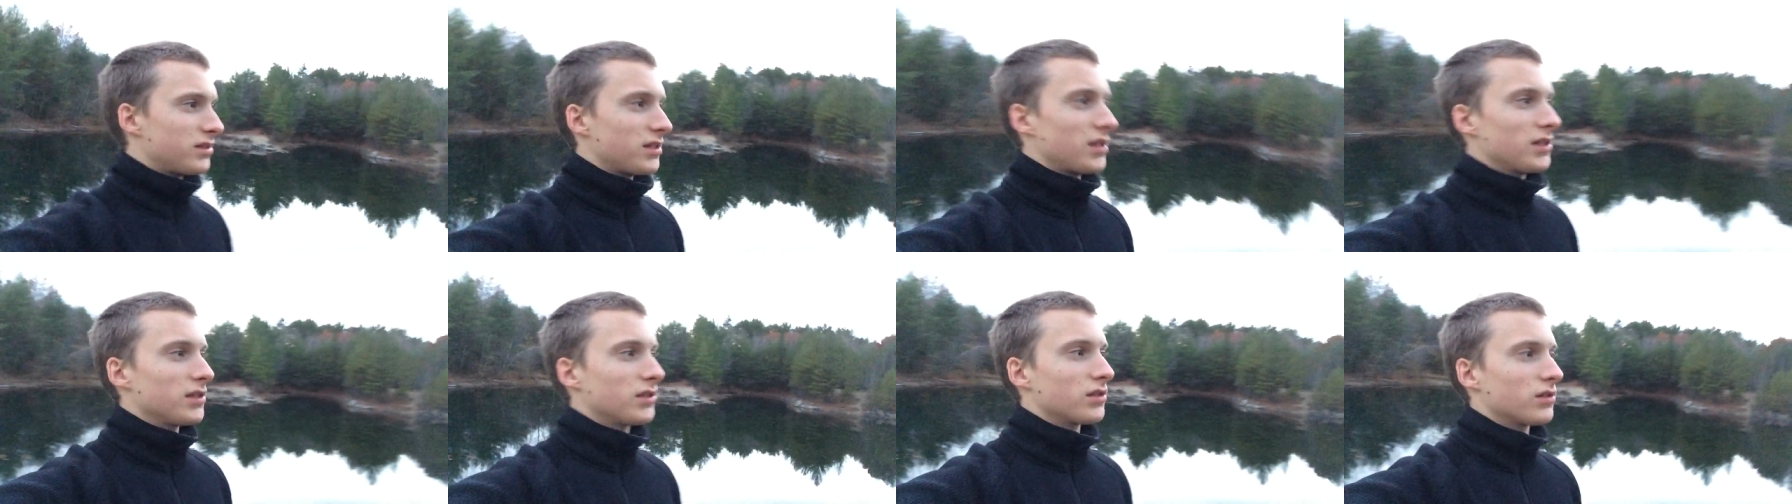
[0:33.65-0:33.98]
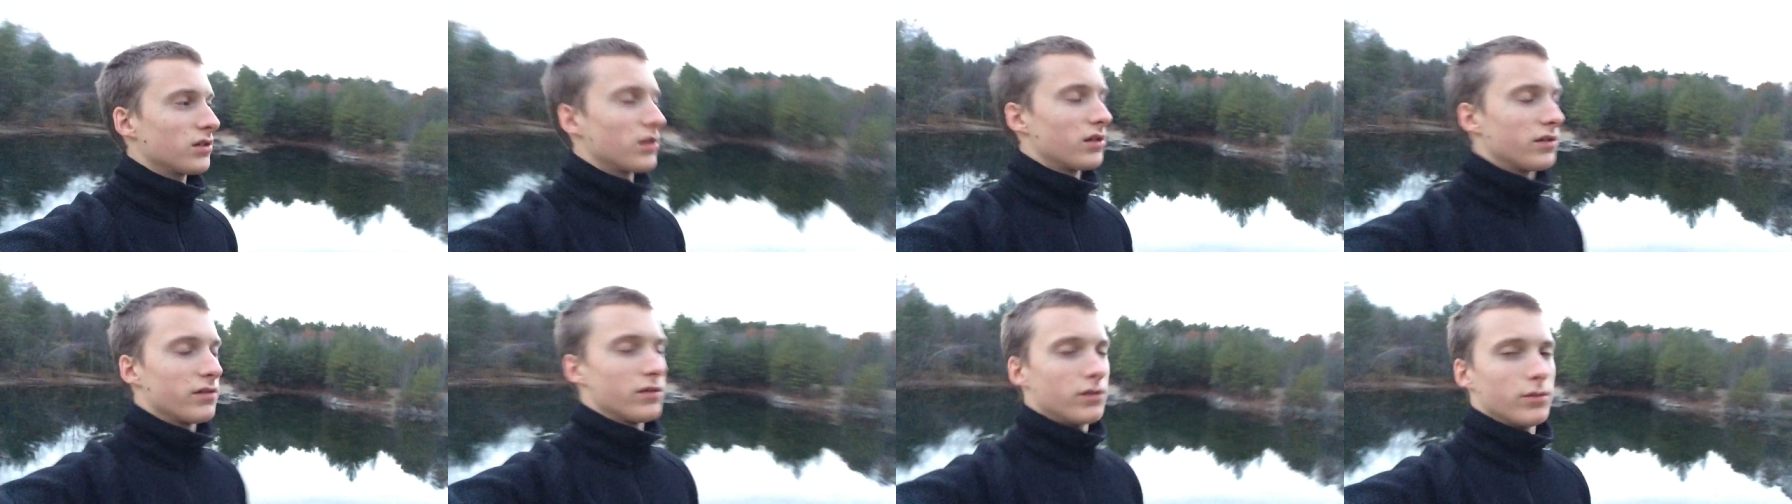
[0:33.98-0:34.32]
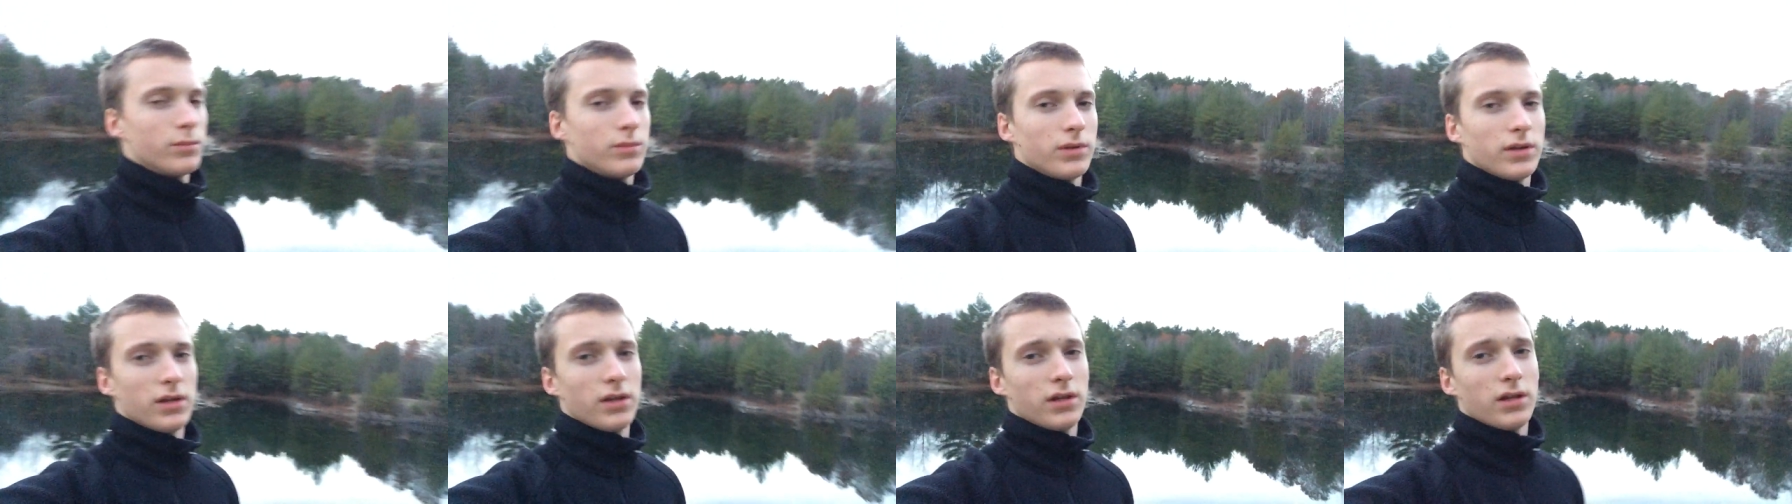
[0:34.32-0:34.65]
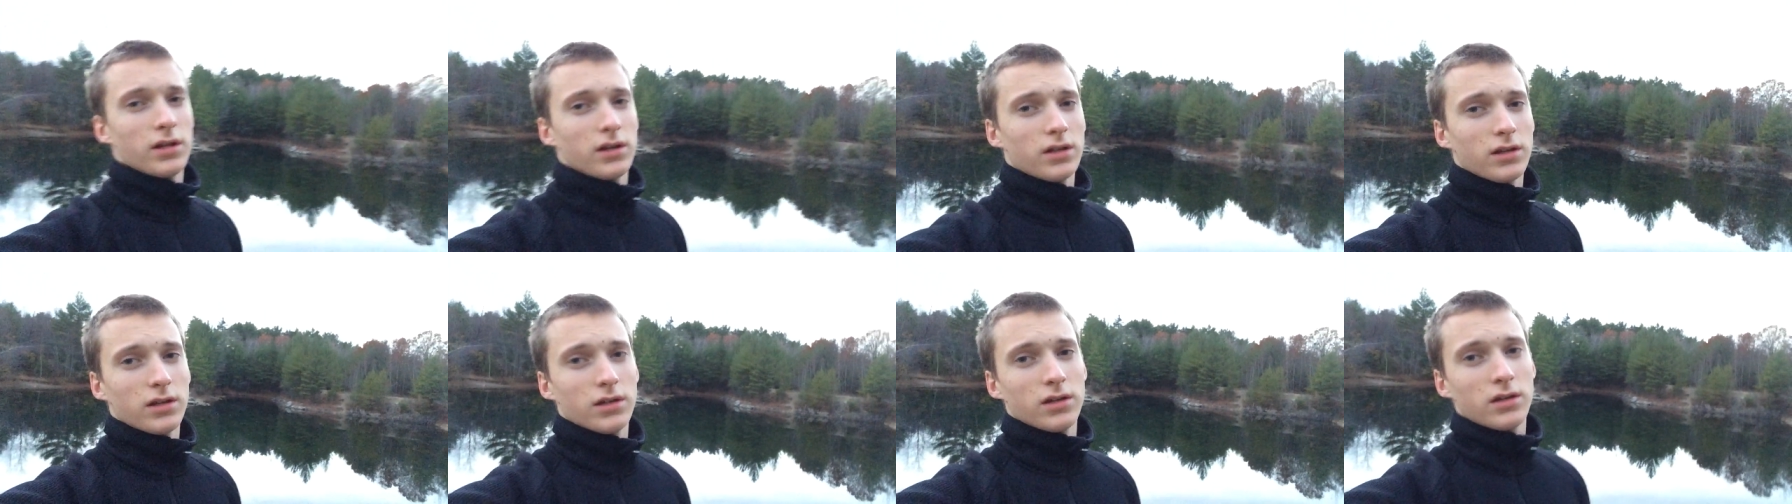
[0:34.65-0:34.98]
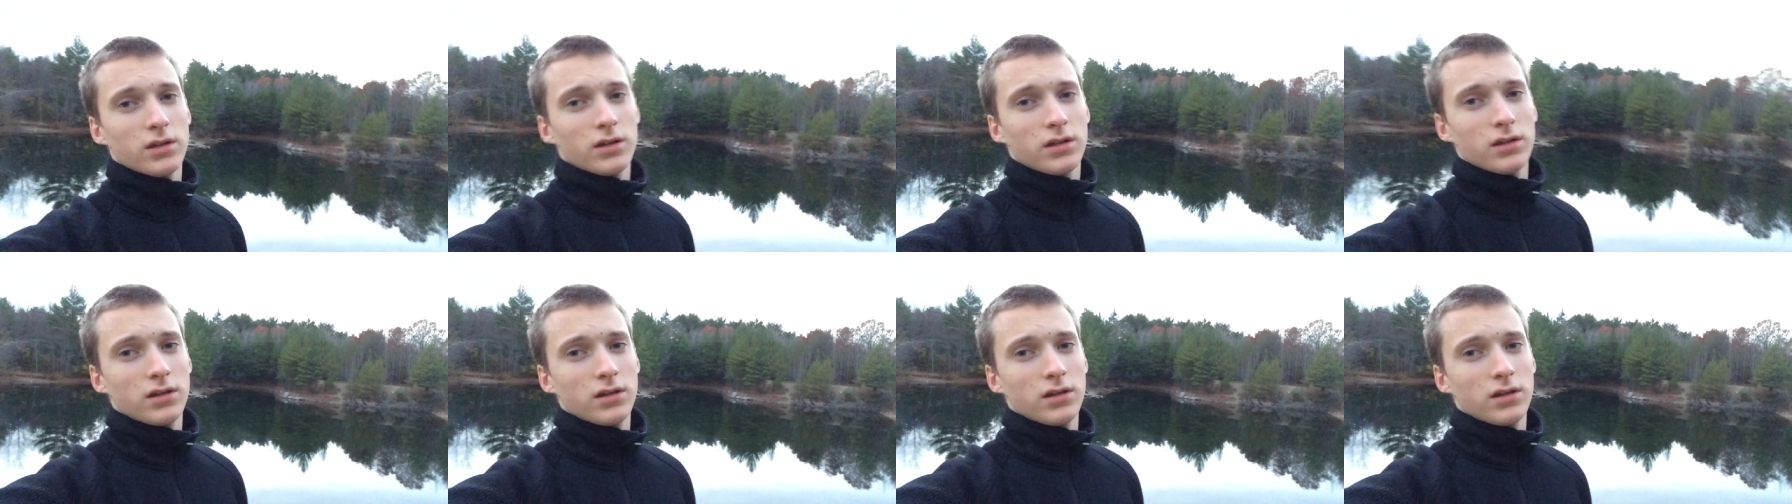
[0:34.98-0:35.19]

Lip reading: center of their being